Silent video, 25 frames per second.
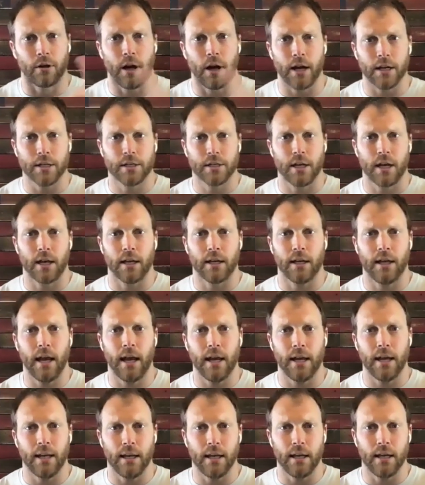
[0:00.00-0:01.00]
hashtag
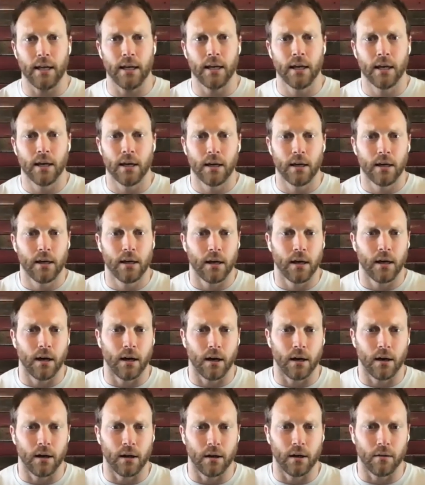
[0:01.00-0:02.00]
Katie
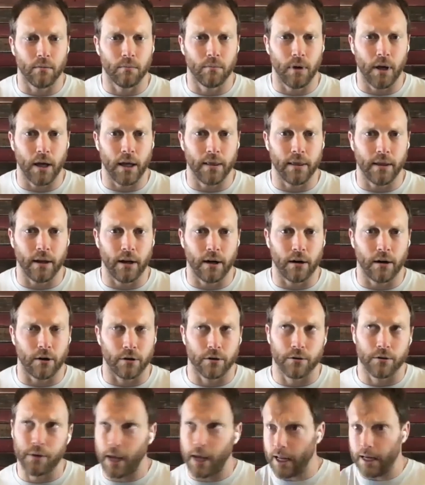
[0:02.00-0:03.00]
um, in
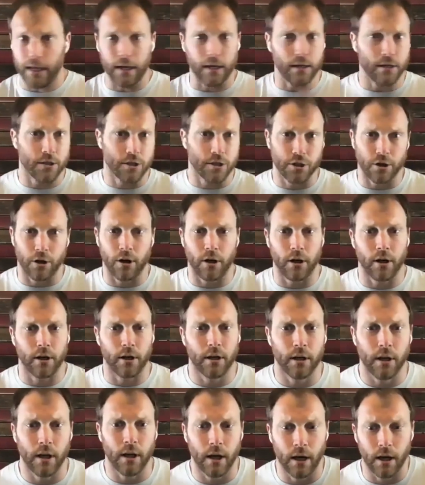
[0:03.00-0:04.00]
there, Katie and
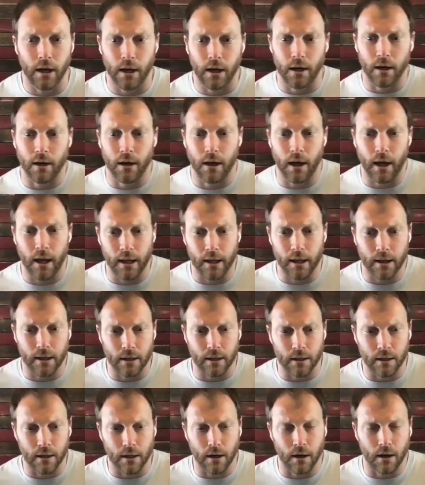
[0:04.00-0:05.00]
Sean, uh,
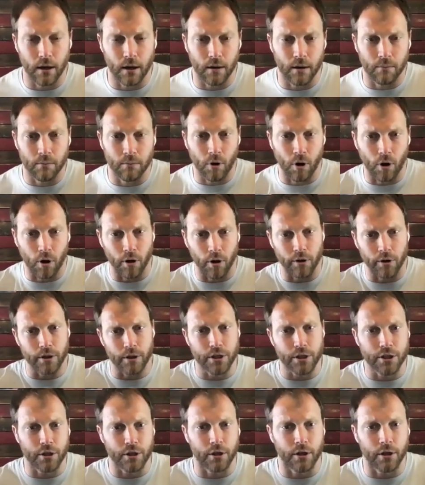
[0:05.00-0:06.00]
and um, on the
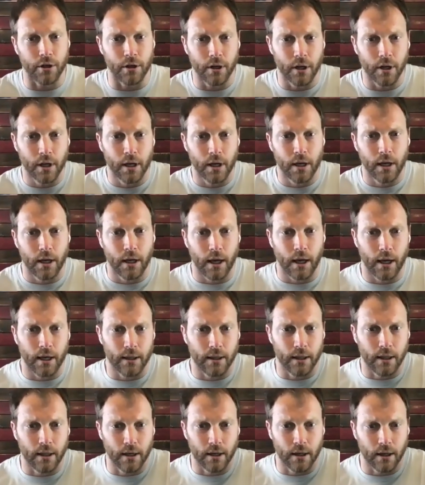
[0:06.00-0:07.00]
shirt. And
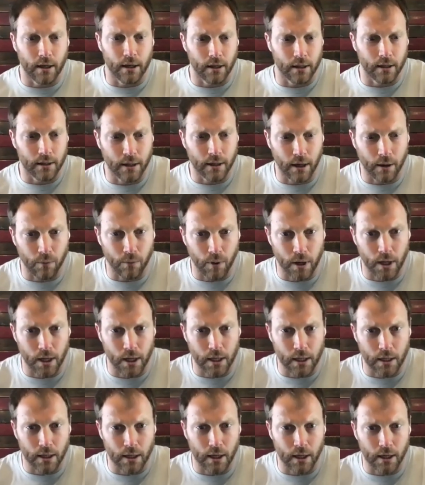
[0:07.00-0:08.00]
then uh, that
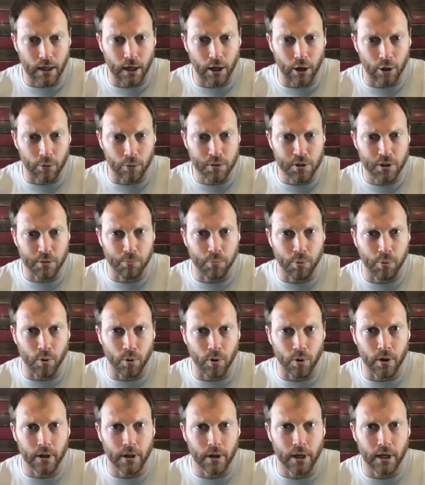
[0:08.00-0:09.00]
way it helps
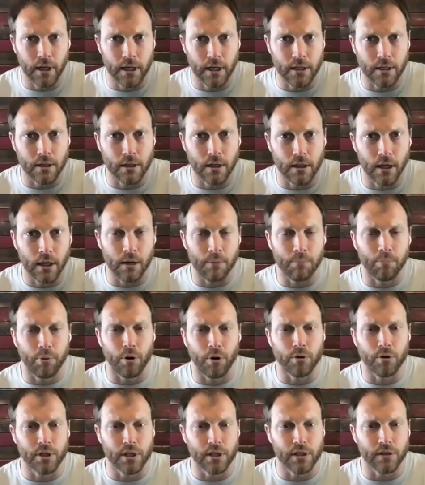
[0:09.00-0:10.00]
support any any
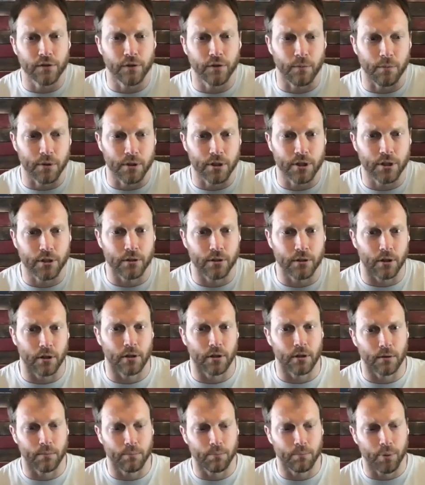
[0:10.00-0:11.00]
proceeds from the,
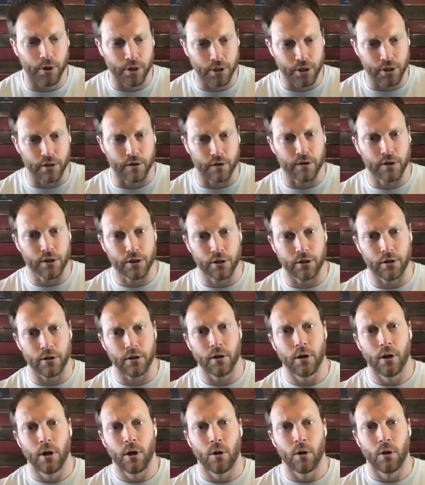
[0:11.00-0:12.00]
the purchase of the shirt
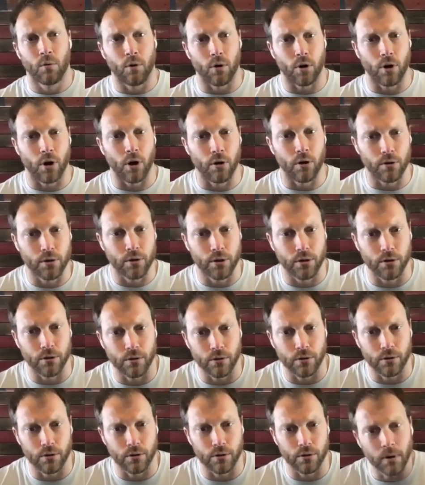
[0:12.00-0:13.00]
will go
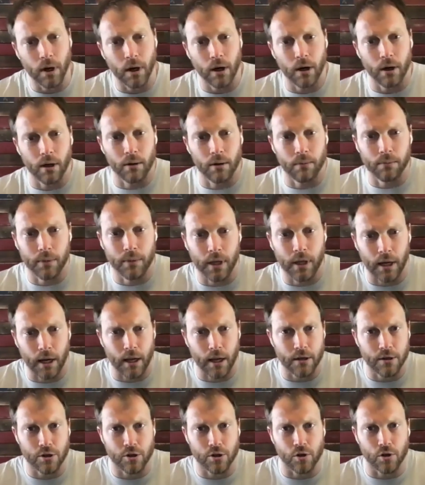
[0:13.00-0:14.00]
to um, Get
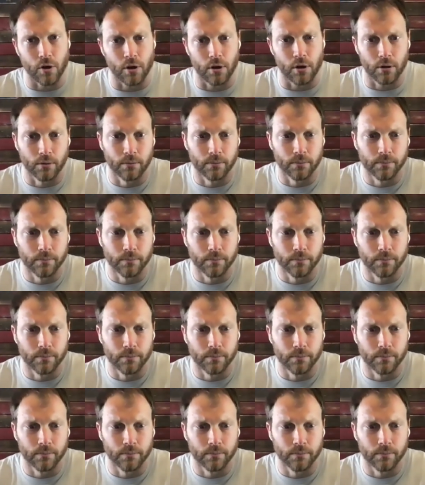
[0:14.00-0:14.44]
Headstrong.